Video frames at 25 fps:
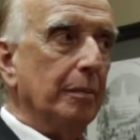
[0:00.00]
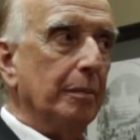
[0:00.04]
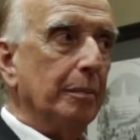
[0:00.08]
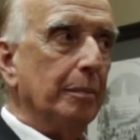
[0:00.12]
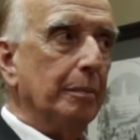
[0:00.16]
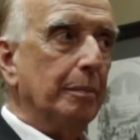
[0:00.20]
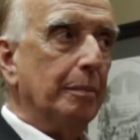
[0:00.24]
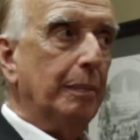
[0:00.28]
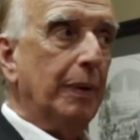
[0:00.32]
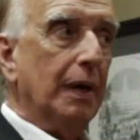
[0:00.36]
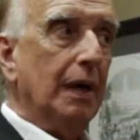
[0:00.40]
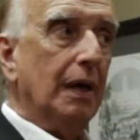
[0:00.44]

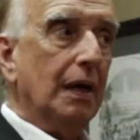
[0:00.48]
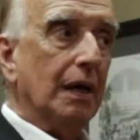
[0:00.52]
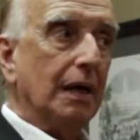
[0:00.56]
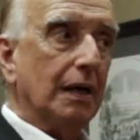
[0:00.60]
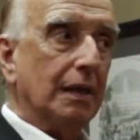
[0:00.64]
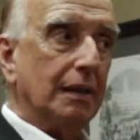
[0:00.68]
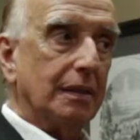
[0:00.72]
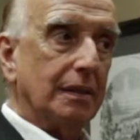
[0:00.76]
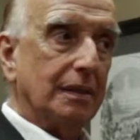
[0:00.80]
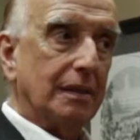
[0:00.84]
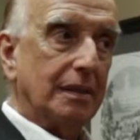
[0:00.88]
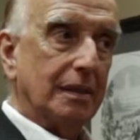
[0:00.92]

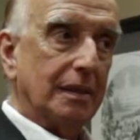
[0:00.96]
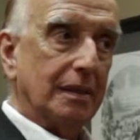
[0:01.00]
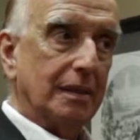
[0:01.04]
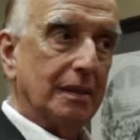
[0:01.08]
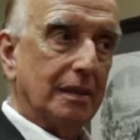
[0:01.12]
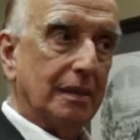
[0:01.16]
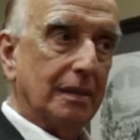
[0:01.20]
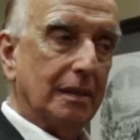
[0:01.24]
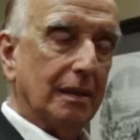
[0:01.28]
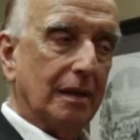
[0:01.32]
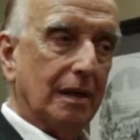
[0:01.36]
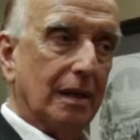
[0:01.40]
But
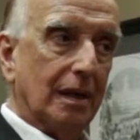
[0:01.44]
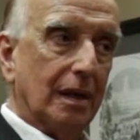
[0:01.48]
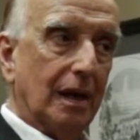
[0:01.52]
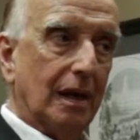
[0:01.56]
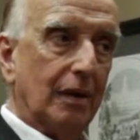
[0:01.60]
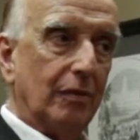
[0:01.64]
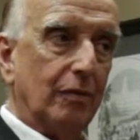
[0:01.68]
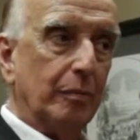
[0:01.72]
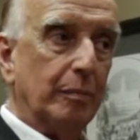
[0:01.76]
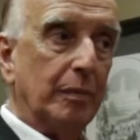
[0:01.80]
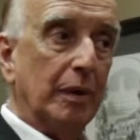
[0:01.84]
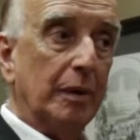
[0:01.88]
I
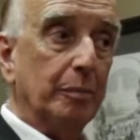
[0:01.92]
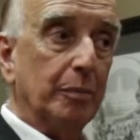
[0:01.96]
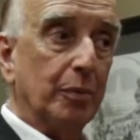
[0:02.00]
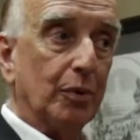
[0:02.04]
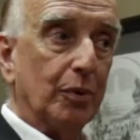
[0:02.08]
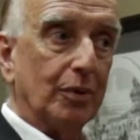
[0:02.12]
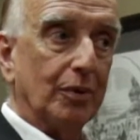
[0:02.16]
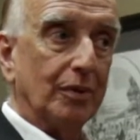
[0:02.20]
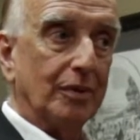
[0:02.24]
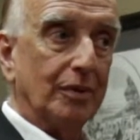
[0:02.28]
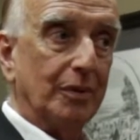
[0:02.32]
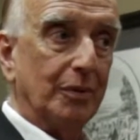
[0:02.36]

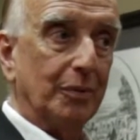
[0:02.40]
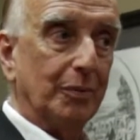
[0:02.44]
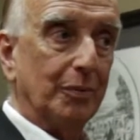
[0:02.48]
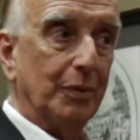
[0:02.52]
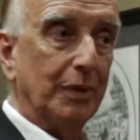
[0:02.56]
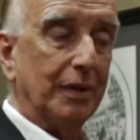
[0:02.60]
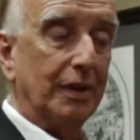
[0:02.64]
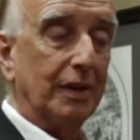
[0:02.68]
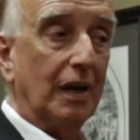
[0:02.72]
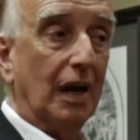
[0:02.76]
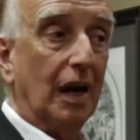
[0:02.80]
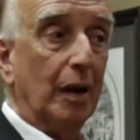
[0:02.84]
remembered
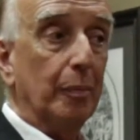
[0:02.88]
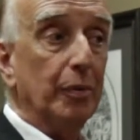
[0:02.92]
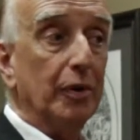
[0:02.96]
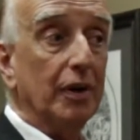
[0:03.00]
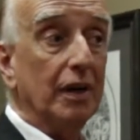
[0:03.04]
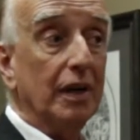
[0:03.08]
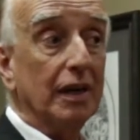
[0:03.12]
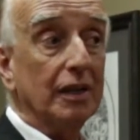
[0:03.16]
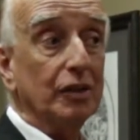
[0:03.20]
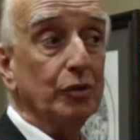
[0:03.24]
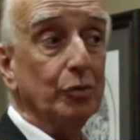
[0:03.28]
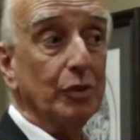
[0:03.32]
when the Opera
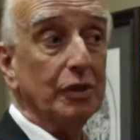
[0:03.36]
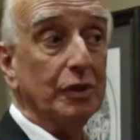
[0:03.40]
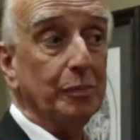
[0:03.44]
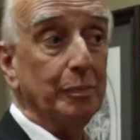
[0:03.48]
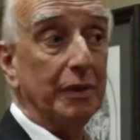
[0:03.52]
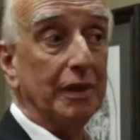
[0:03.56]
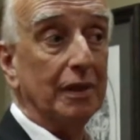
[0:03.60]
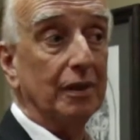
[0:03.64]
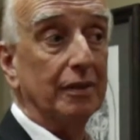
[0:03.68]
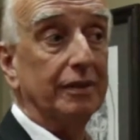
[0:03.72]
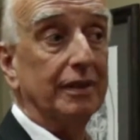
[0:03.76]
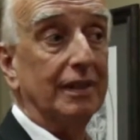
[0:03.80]
House was
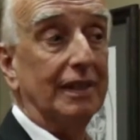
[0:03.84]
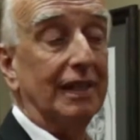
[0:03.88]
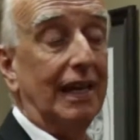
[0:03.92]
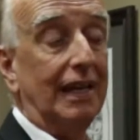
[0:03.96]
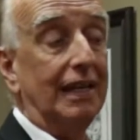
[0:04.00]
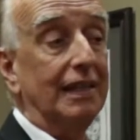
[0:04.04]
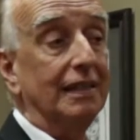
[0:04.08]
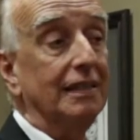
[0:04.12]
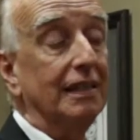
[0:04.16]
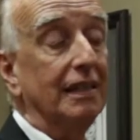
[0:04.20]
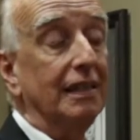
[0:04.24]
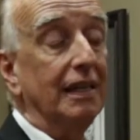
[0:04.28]
built in
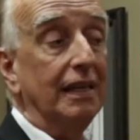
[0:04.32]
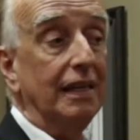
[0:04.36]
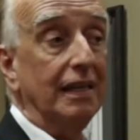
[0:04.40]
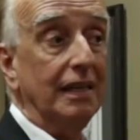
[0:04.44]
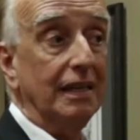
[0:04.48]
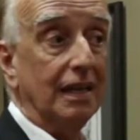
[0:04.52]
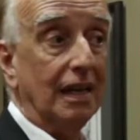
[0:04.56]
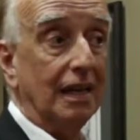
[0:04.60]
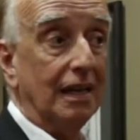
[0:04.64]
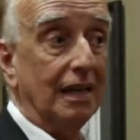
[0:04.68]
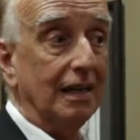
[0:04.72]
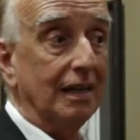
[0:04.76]

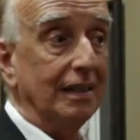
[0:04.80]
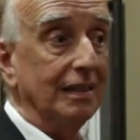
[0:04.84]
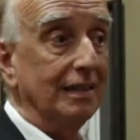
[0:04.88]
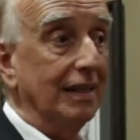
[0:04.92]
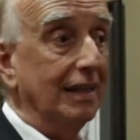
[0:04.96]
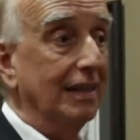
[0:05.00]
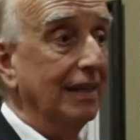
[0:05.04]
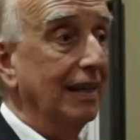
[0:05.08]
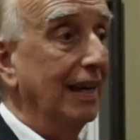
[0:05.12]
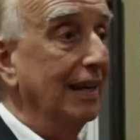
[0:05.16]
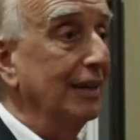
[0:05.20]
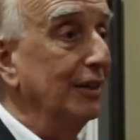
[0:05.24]
1889,
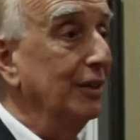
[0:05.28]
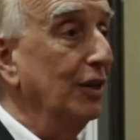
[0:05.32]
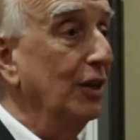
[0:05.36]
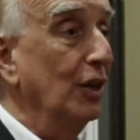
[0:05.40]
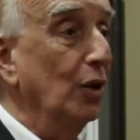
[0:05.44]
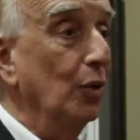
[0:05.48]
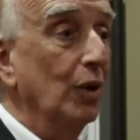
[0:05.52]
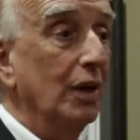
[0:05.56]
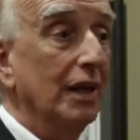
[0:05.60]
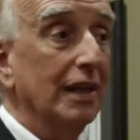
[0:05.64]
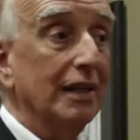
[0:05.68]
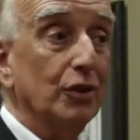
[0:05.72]
it had
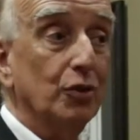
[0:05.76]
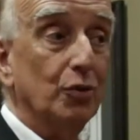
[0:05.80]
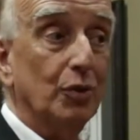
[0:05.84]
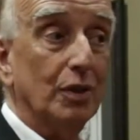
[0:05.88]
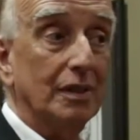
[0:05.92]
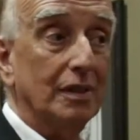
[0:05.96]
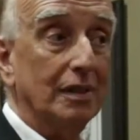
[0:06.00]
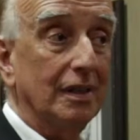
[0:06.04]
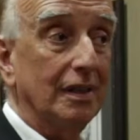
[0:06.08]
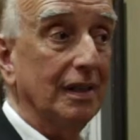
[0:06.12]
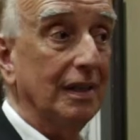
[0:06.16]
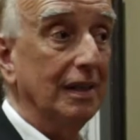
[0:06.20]
no
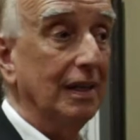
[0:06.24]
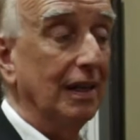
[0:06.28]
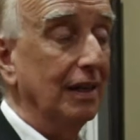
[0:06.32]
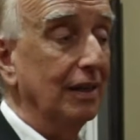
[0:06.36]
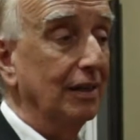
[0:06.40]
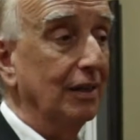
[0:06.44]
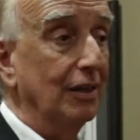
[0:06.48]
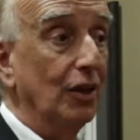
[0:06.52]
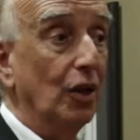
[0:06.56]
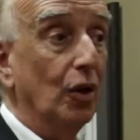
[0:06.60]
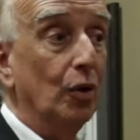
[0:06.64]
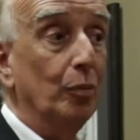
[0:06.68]
electricity
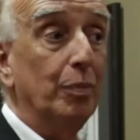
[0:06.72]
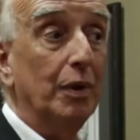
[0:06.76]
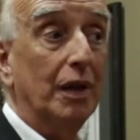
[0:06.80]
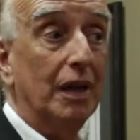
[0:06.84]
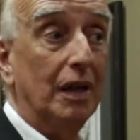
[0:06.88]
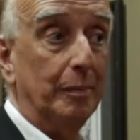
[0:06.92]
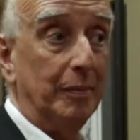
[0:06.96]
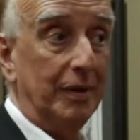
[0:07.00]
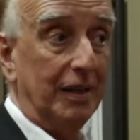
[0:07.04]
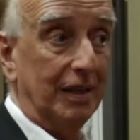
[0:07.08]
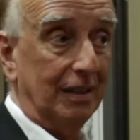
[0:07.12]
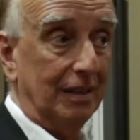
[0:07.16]
and no
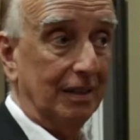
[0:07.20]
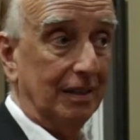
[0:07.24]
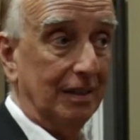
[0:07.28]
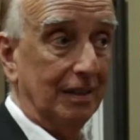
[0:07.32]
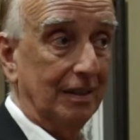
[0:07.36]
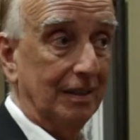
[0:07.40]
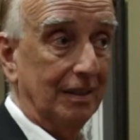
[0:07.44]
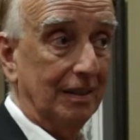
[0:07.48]
plumbing.